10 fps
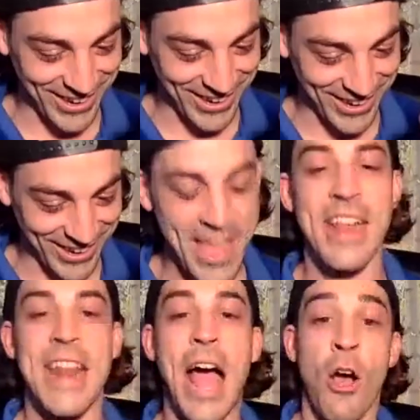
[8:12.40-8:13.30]
call. Okay.
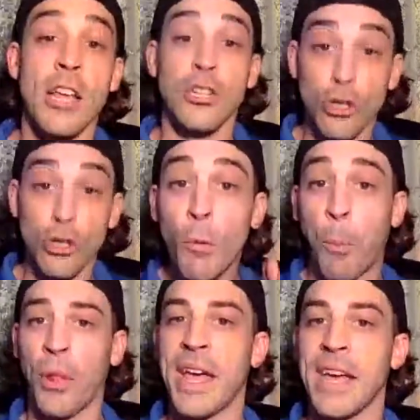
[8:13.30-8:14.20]
Now, do
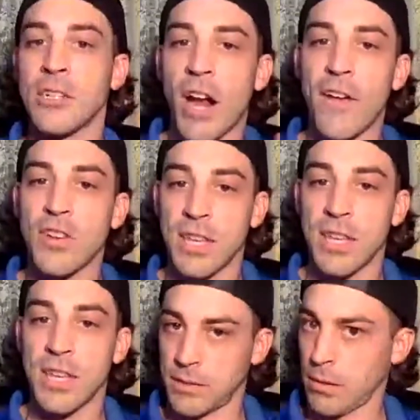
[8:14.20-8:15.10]
you play
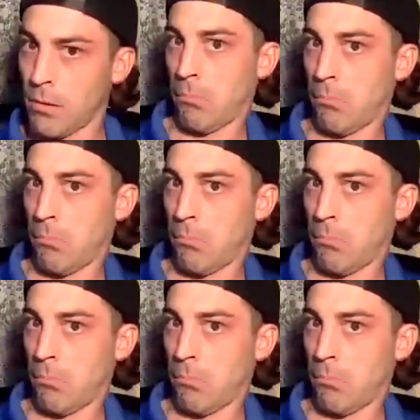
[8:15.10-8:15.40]
DraftKings?